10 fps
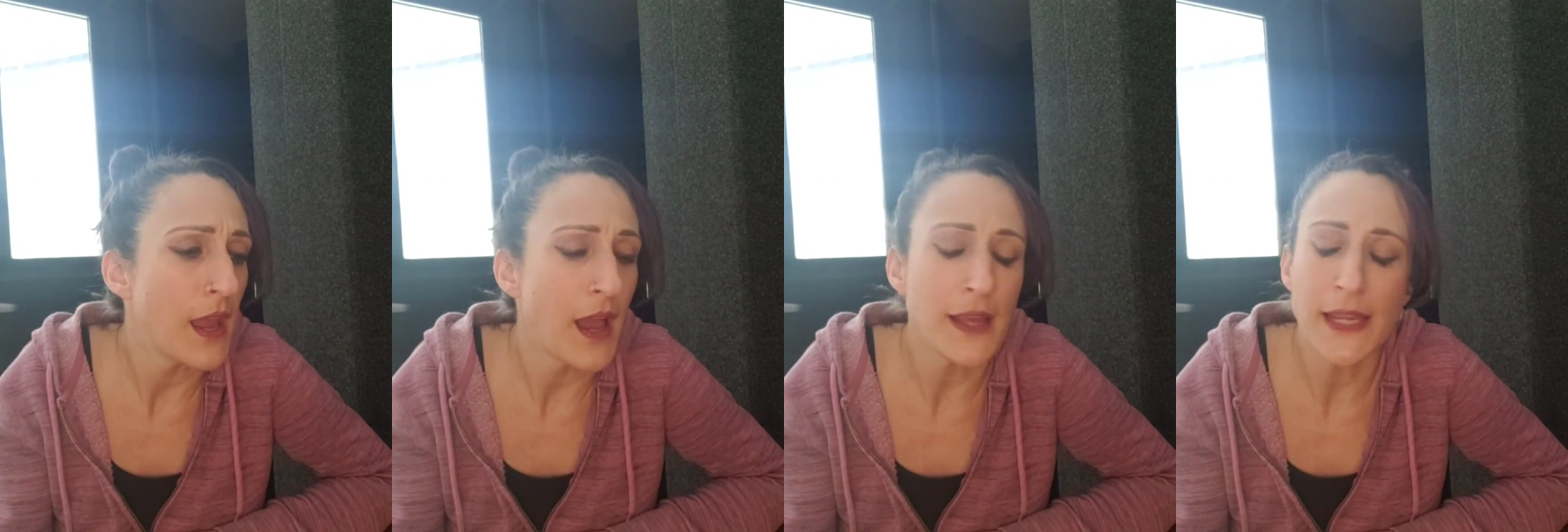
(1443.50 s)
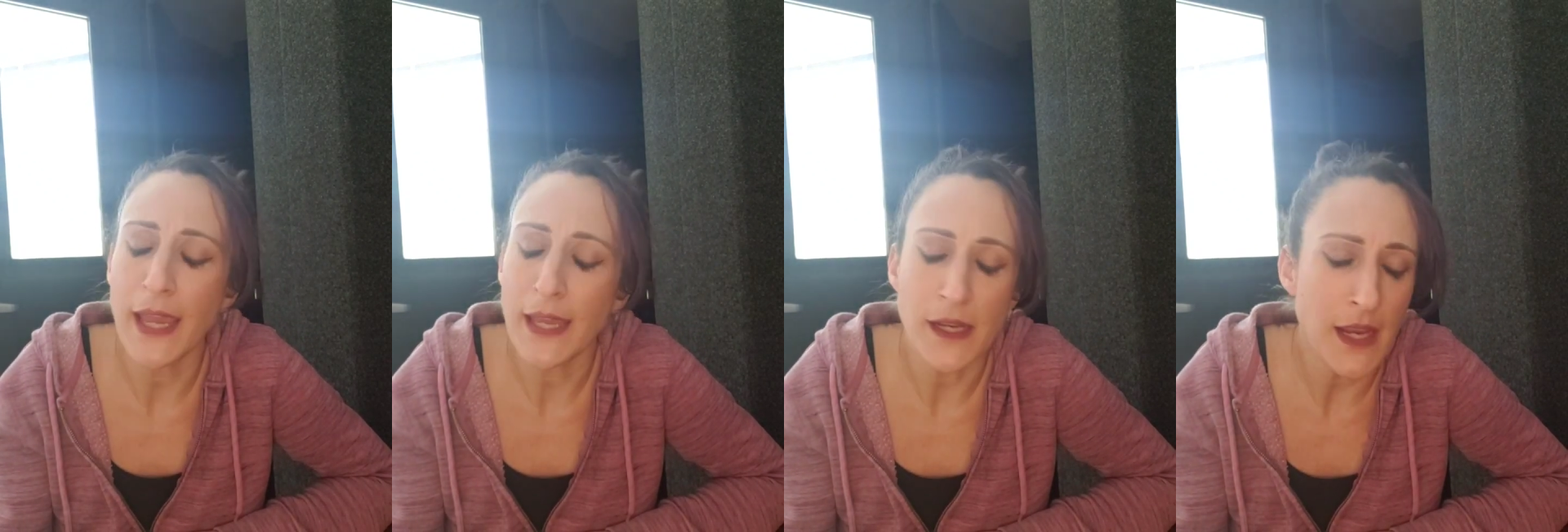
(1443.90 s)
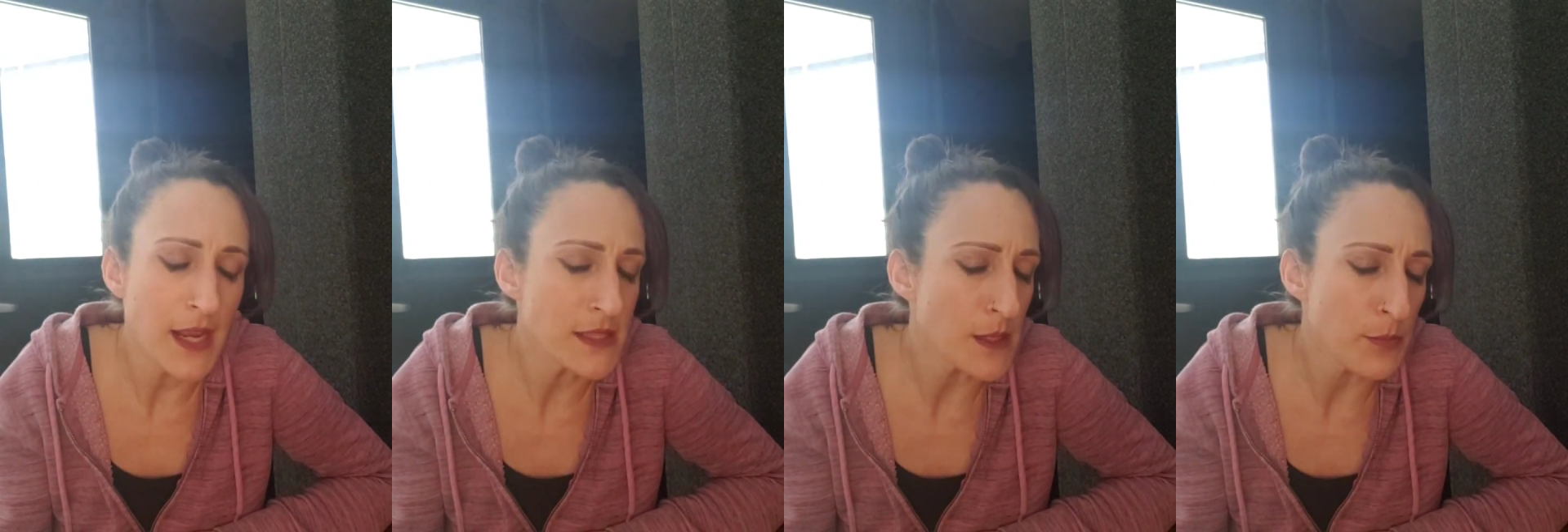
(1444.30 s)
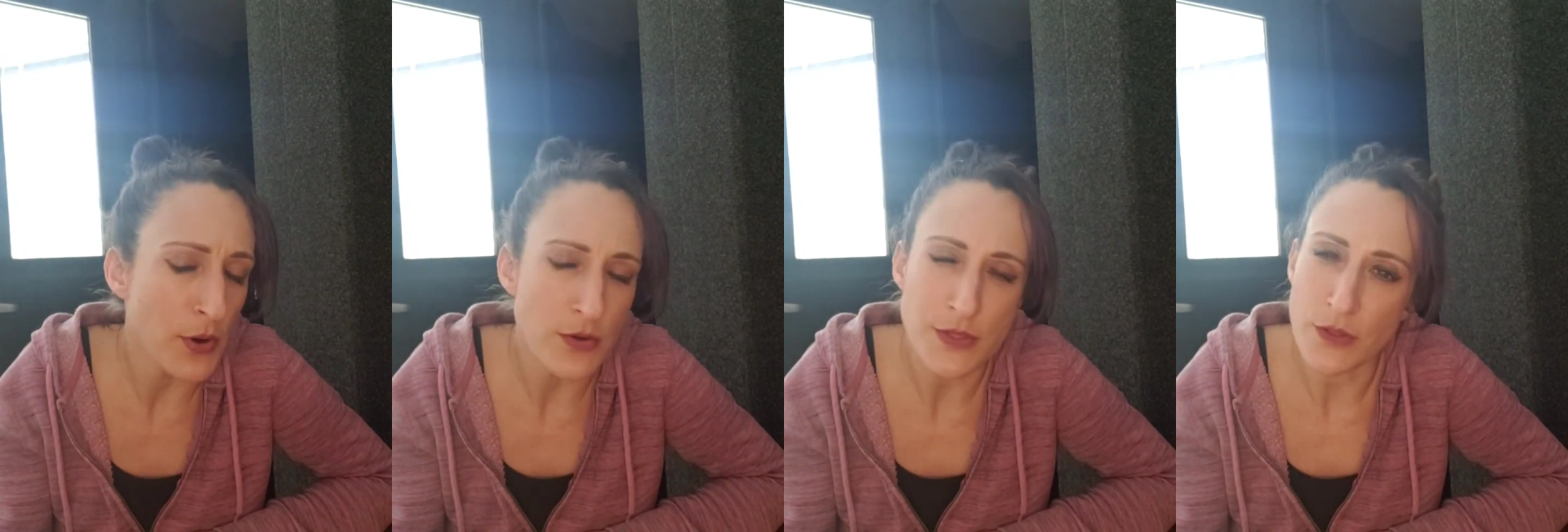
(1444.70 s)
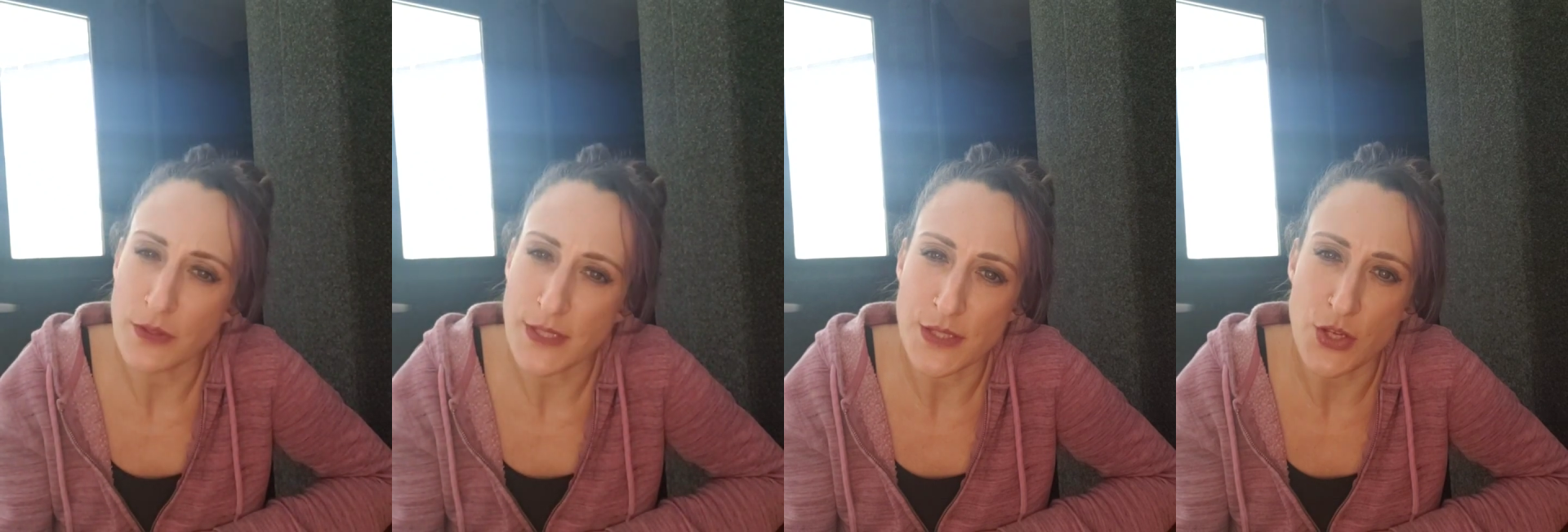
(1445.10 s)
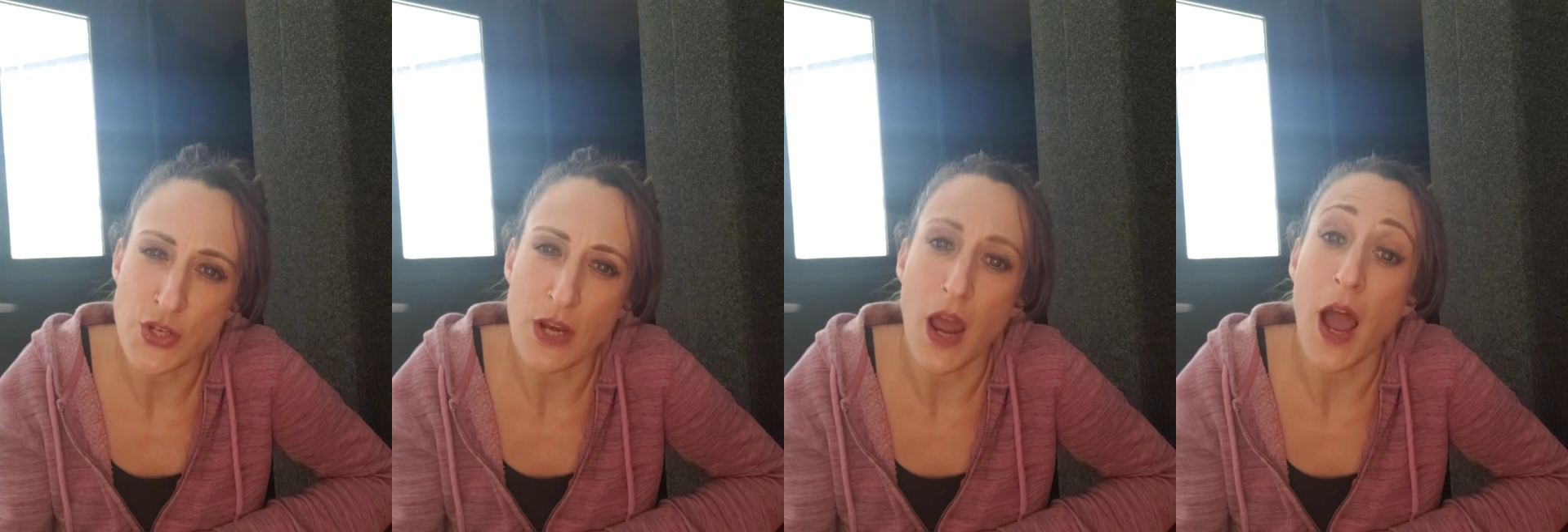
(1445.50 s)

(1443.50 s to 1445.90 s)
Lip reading: Again, it's a personal decision.